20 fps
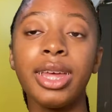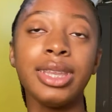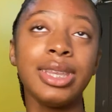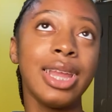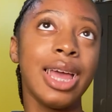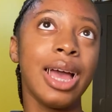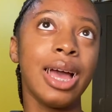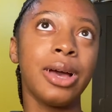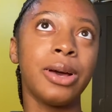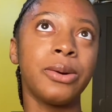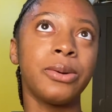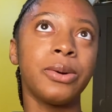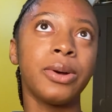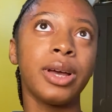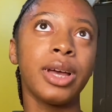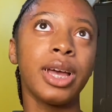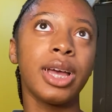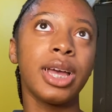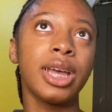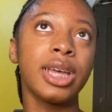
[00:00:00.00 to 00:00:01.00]
Now,
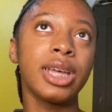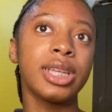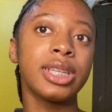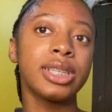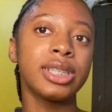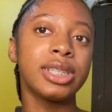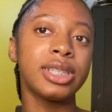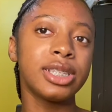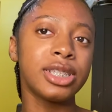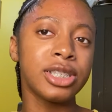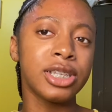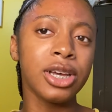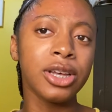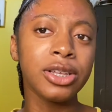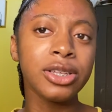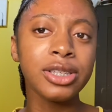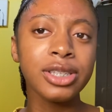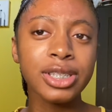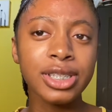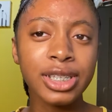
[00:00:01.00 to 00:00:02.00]

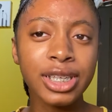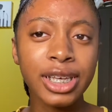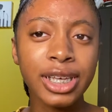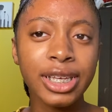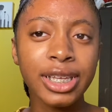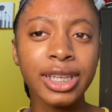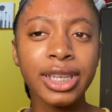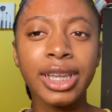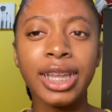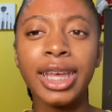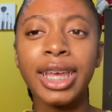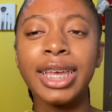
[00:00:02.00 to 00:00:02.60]
dull skin